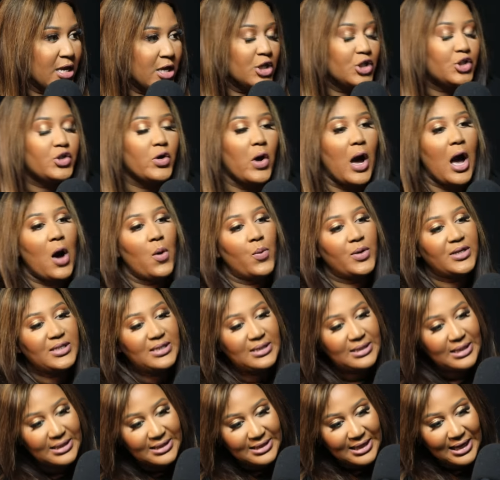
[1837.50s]
So I was
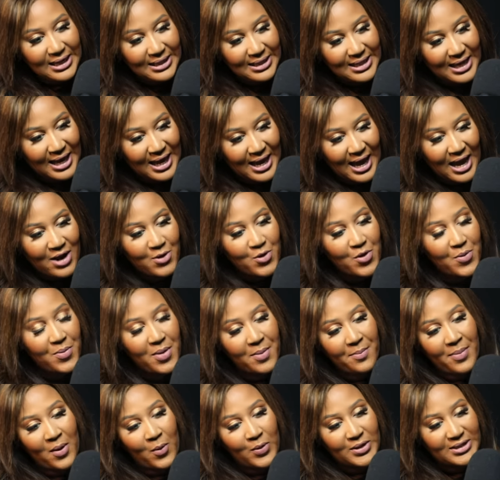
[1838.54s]
sitting there. I
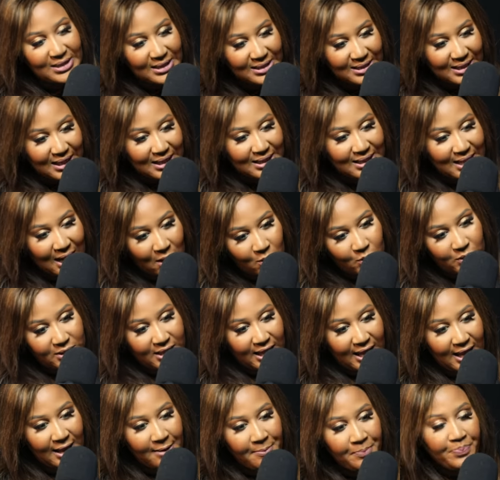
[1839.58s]
remember I was sitting down
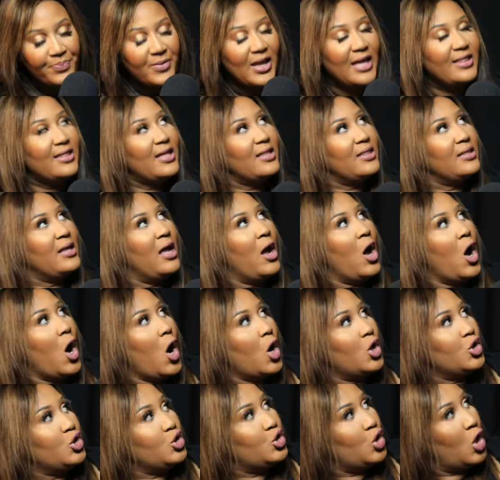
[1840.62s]
there. And then
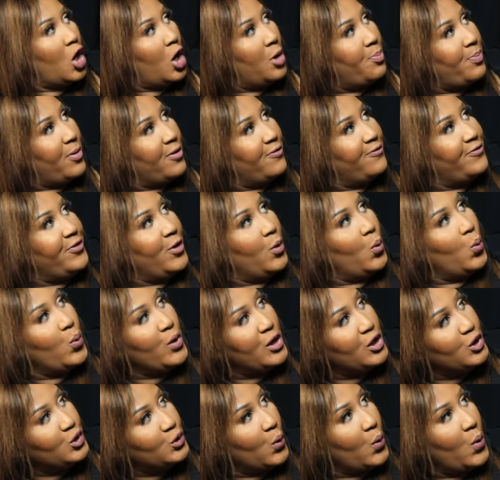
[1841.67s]
on top of the
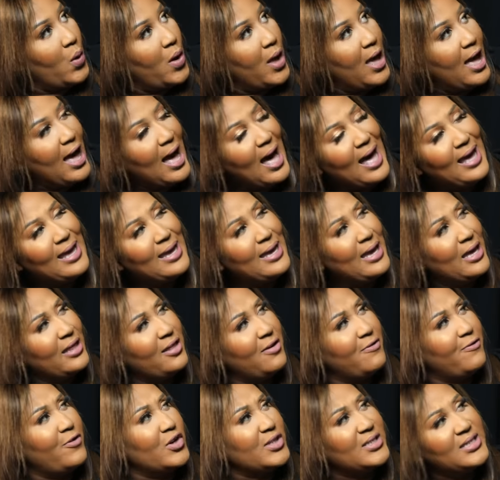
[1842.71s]
window, I hear the
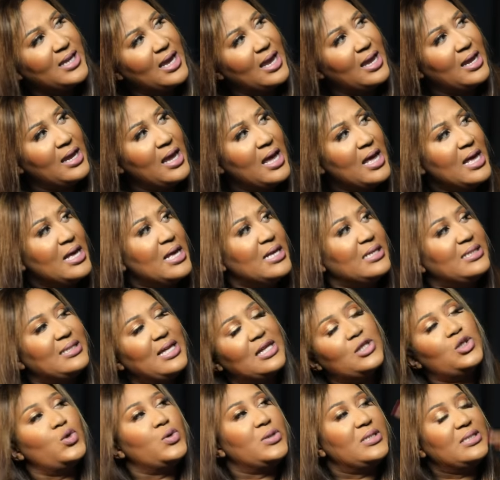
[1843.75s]
voice saying,
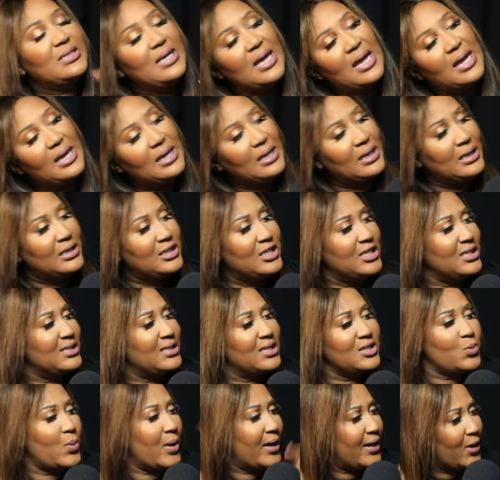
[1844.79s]
start to sing,
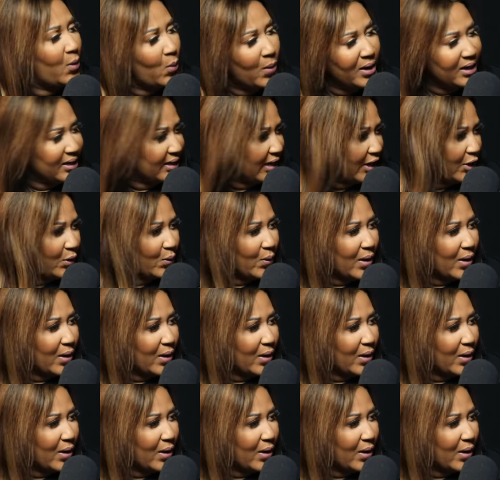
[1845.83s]
Jesus, what a wonder you